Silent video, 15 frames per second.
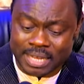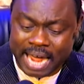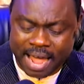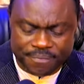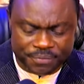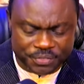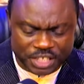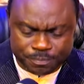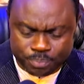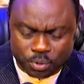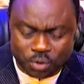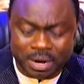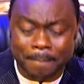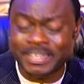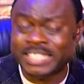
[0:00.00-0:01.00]
This program
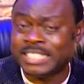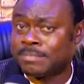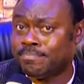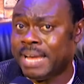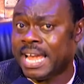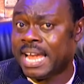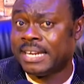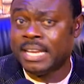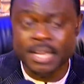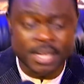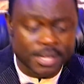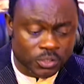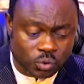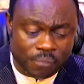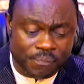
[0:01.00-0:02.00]
is made to
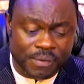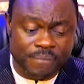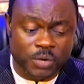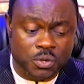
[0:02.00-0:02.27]
favor you.